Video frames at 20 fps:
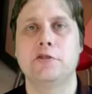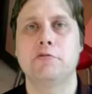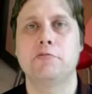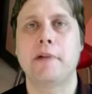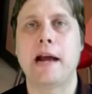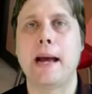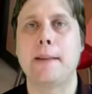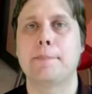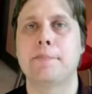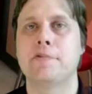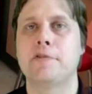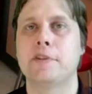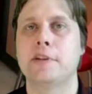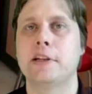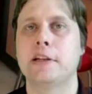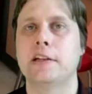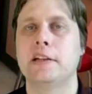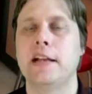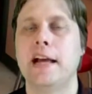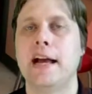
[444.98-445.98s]
a wrap for
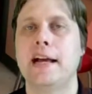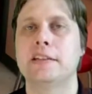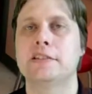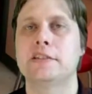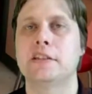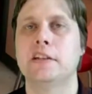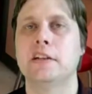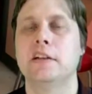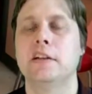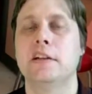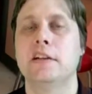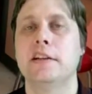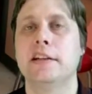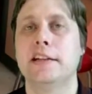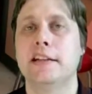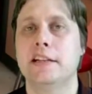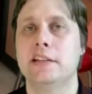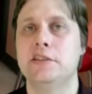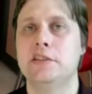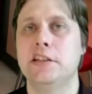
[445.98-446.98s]
the class. The
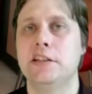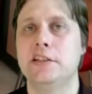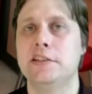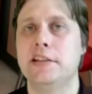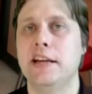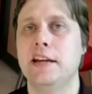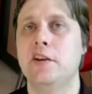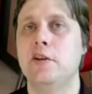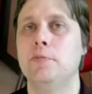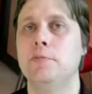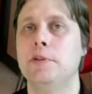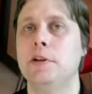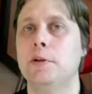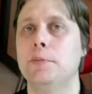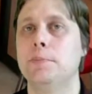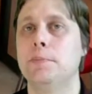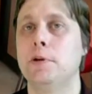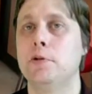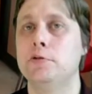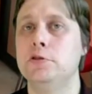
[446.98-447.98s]
kids can take home
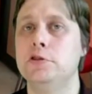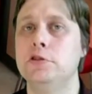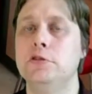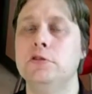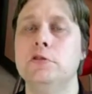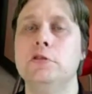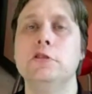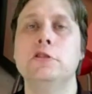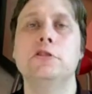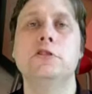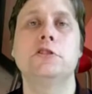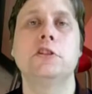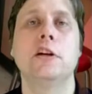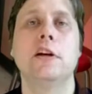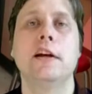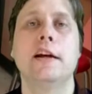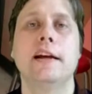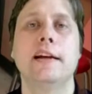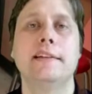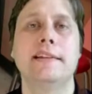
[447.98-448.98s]
their posters,
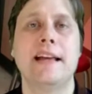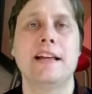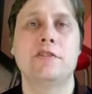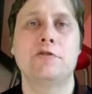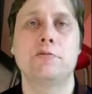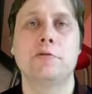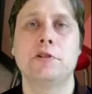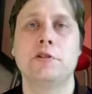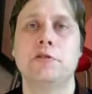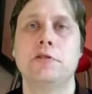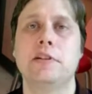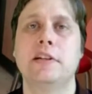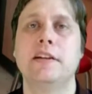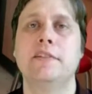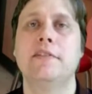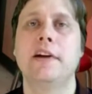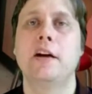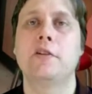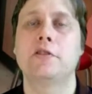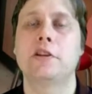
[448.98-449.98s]
and that's where you'd
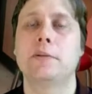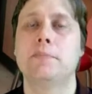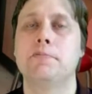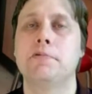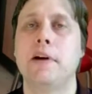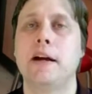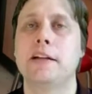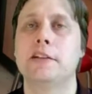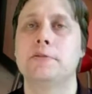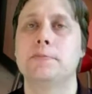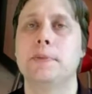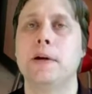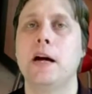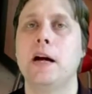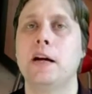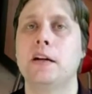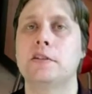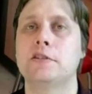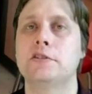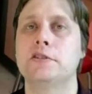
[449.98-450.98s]
give out the prize
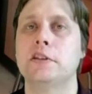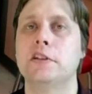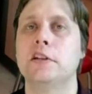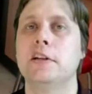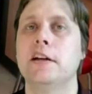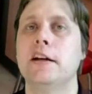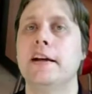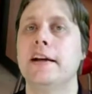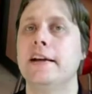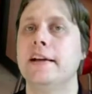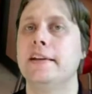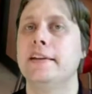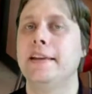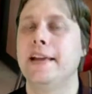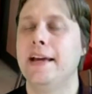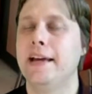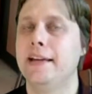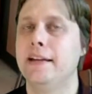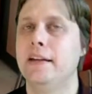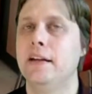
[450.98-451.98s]
box, and
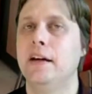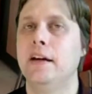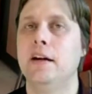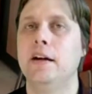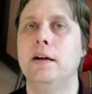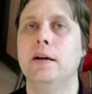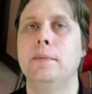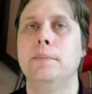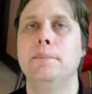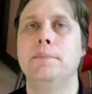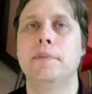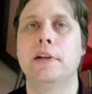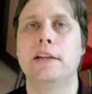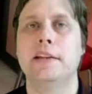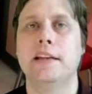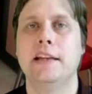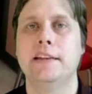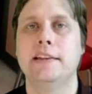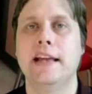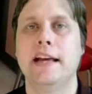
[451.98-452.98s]
then
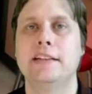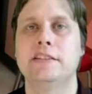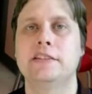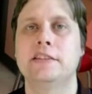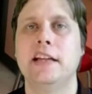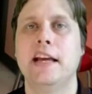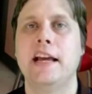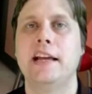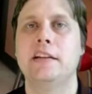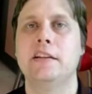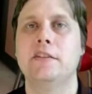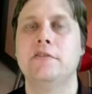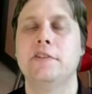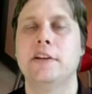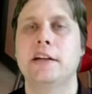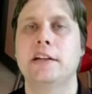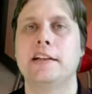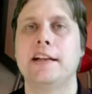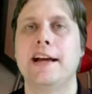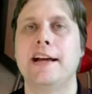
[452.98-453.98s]
that's the end of
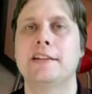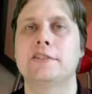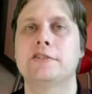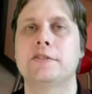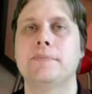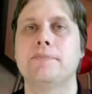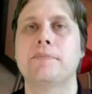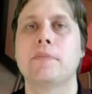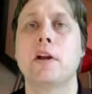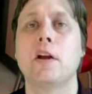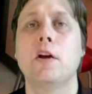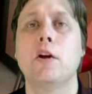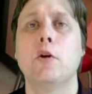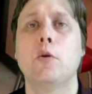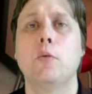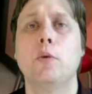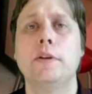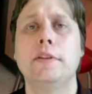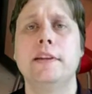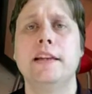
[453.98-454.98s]
the class.
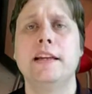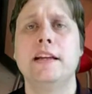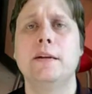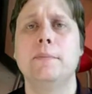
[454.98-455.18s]
One thing